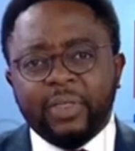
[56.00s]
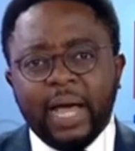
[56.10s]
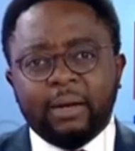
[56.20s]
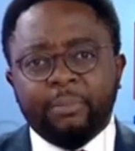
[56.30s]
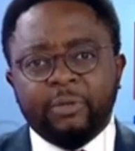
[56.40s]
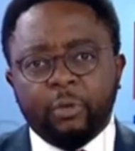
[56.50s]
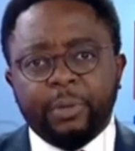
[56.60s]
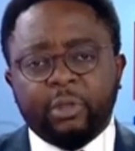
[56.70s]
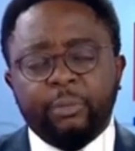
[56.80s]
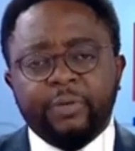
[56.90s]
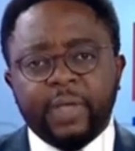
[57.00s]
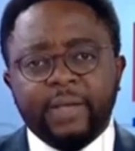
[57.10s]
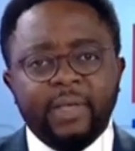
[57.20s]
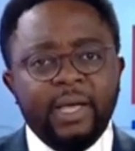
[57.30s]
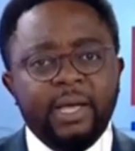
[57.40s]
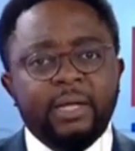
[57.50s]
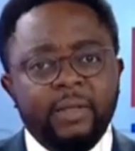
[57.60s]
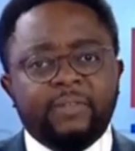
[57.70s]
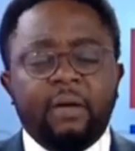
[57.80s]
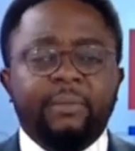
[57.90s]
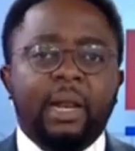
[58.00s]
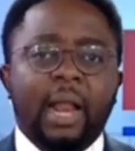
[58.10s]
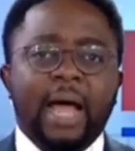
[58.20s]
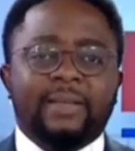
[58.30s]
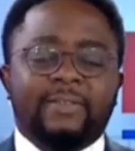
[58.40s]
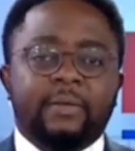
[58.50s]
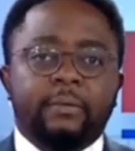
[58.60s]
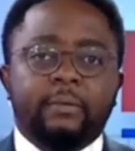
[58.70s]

that Mr. Peter Obi says this government lacks?